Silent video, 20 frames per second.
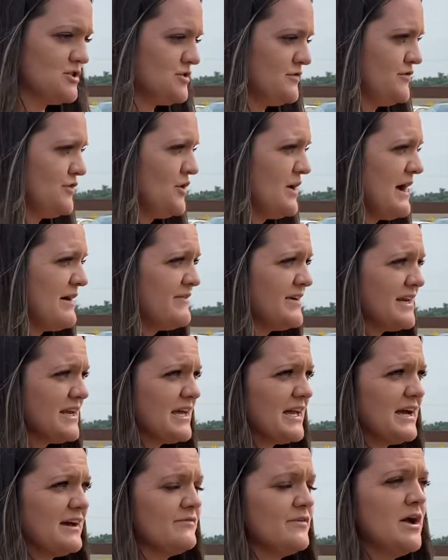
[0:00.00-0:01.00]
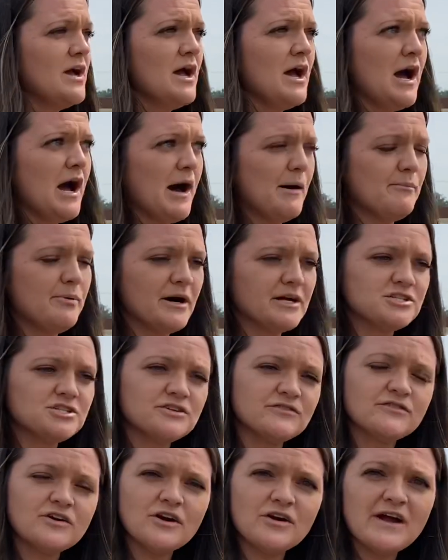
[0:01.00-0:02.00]
So if you're having to give a bunch
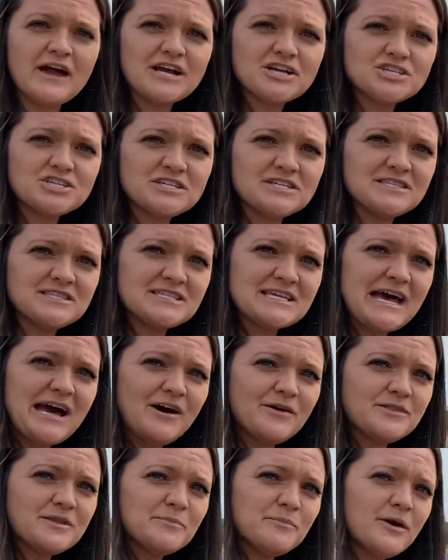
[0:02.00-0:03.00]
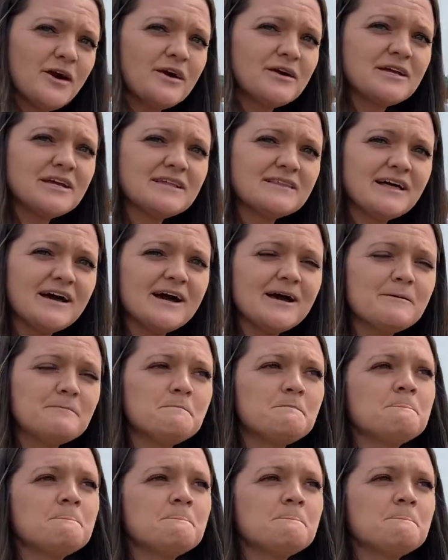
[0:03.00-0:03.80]
of corrections out in the parking lot,